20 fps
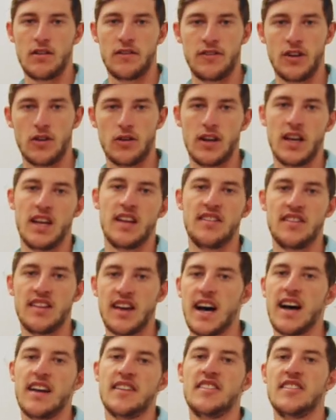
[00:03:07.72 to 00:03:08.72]
your heads,
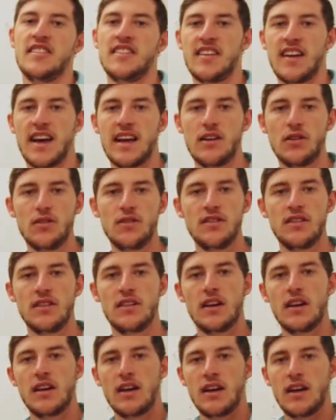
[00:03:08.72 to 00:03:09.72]
hearts and tails,
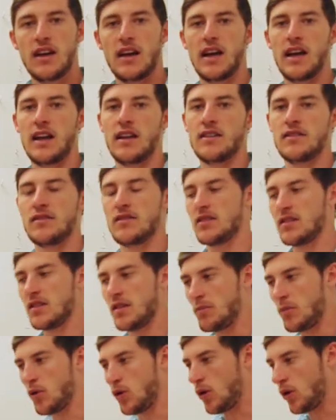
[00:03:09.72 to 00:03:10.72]
and the
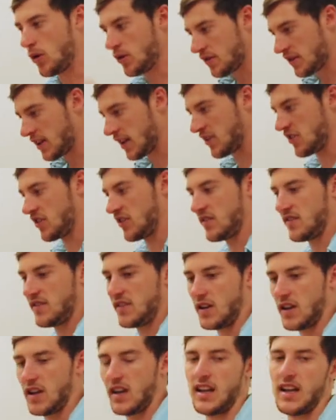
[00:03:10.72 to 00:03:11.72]
more sections
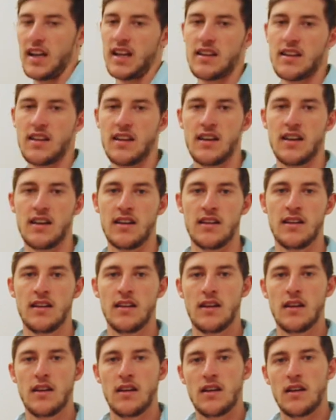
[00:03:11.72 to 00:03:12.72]
you collect, the
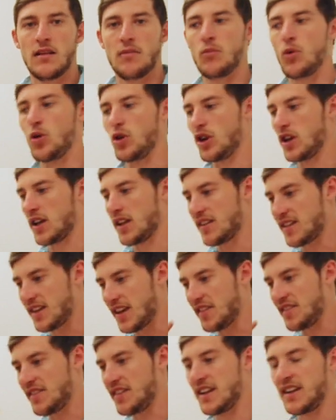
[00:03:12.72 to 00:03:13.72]
more you can
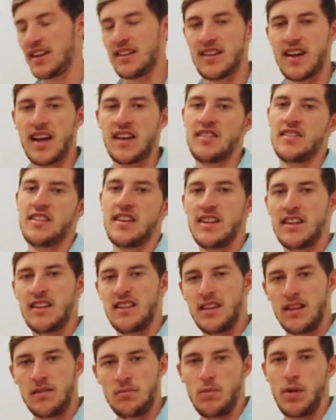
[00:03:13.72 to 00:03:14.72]
test it and taste it,
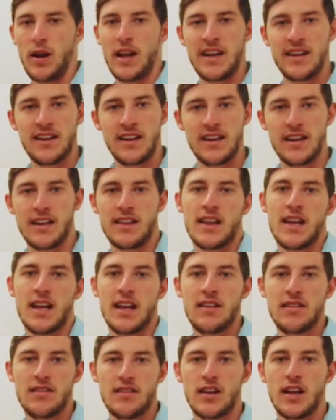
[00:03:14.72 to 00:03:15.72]
and then blend it at the
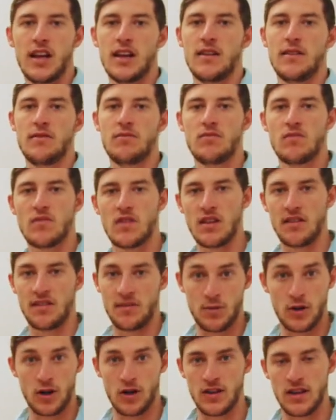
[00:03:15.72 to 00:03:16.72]
end to get the
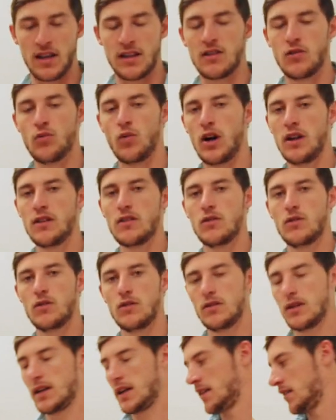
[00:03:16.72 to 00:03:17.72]
spirit that you want,
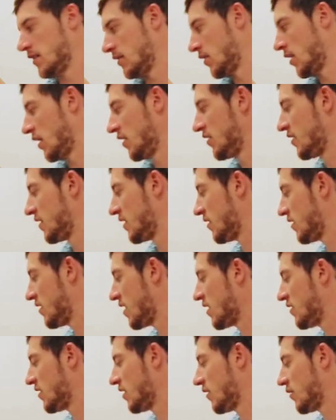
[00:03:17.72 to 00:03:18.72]
and a nice
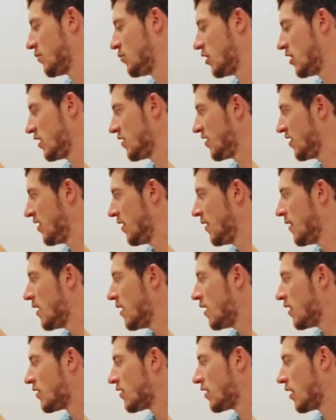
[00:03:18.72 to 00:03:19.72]
tasting spirit.
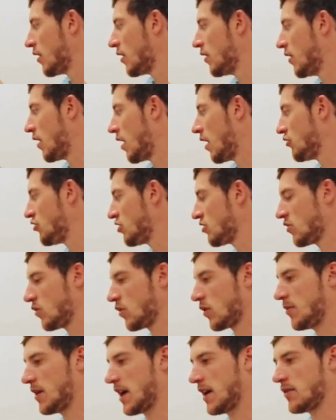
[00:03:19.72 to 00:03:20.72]
So I'll just
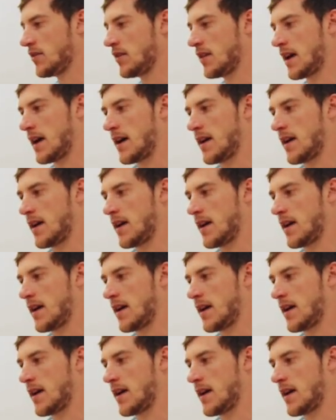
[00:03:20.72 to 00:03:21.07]
talk about